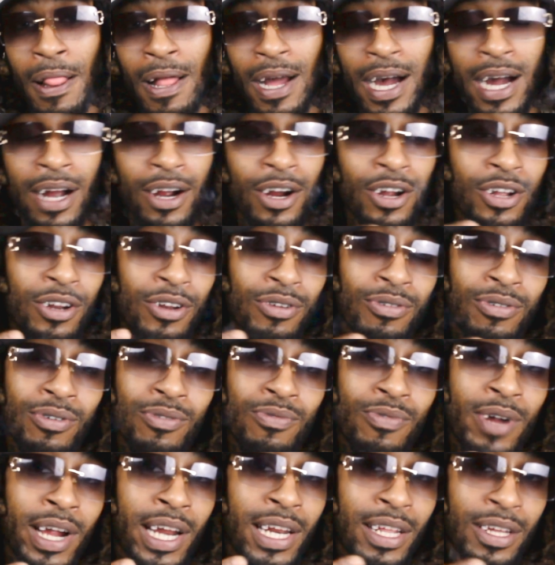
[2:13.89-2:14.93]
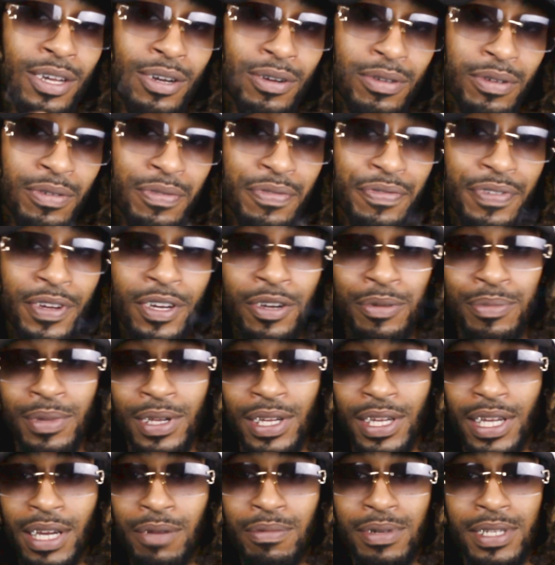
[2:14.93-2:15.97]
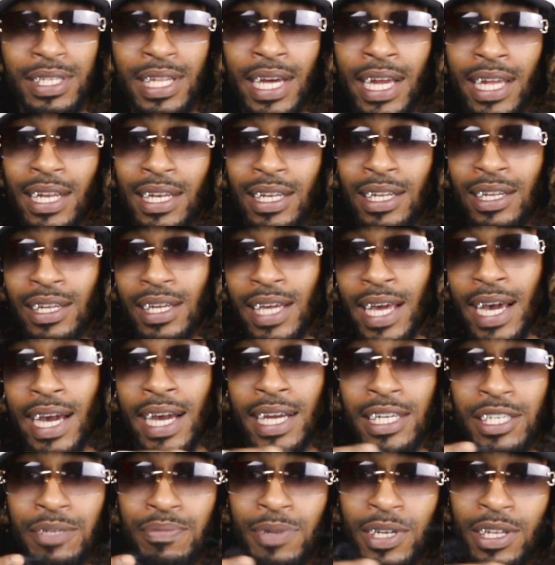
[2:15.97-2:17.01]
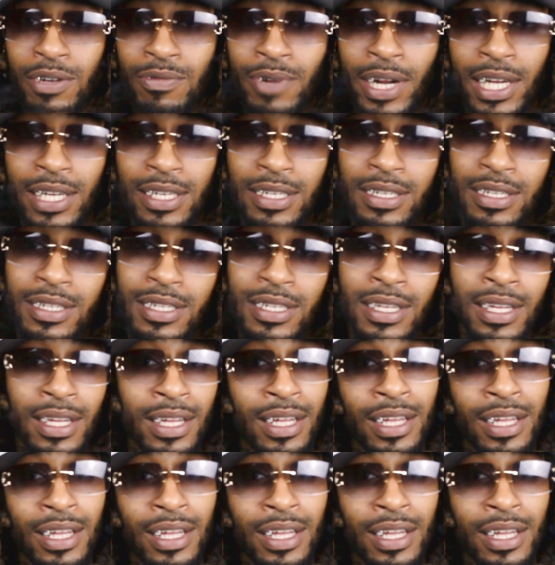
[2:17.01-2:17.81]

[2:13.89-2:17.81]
I heard it on the radio. You feel me? It was like Cash Money Records.